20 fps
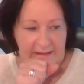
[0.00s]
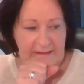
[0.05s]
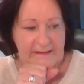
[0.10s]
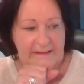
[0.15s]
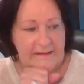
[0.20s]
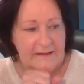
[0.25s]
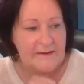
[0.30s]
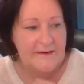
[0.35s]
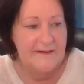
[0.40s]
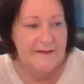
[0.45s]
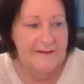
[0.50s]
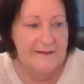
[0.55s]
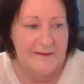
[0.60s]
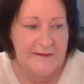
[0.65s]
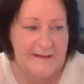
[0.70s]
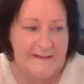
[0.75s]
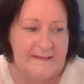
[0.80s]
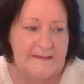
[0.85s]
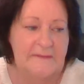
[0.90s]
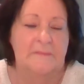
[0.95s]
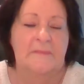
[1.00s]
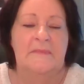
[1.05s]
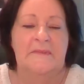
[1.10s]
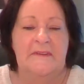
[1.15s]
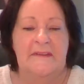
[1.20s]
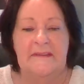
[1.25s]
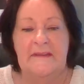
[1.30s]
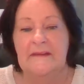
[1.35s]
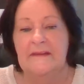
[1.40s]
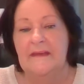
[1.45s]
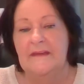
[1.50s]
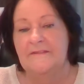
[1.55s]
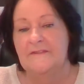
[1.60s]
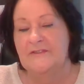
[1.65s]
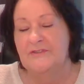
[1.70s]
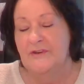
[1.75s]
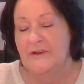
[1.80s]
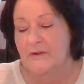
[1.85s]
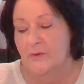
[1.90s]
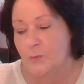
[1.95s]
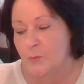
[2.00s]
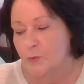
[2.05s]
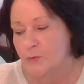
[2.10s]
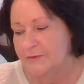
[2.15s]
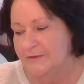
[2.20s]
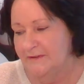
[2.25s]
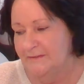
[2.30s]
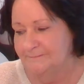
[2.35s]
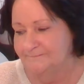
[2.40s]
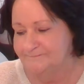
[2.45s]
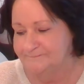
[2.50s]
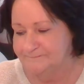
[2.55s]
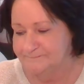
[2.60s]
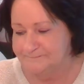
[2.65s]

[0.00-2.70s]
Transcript: Sorry guys, I'm just going to have a drink of water.